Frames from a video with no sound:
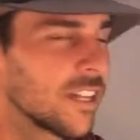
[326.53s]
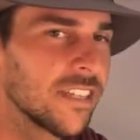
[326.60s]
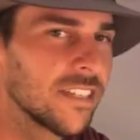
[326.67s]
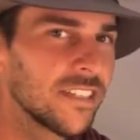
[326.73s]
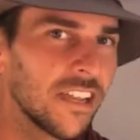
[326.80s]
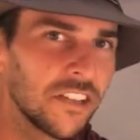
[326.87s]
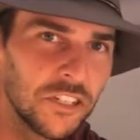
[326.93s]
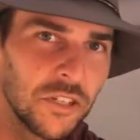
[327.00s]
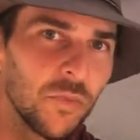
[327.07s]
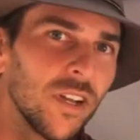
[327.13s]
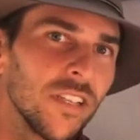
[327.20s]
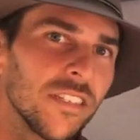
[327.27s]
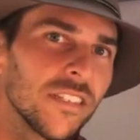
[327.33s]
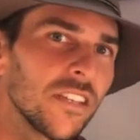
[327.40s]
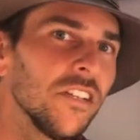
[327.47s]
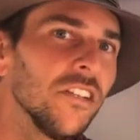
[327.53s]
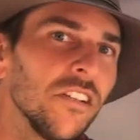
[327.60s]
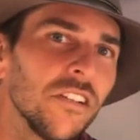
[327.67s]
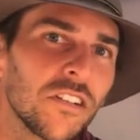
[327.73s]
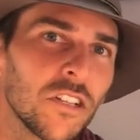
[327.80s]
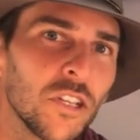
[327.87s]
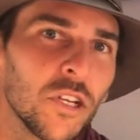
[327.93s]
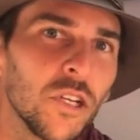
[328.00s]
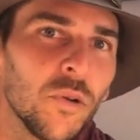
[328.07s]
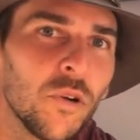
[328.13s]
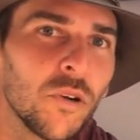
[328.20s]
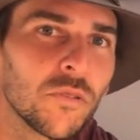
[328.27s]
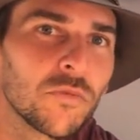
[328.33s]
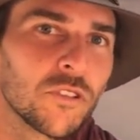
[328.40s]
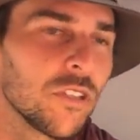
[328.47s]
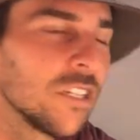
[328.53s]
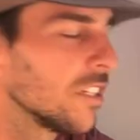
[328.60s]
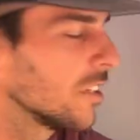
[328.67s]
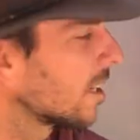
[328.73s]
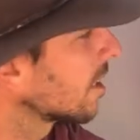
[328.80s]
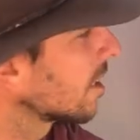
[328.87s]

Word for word: one of the suction ones, so you don't glue or drill or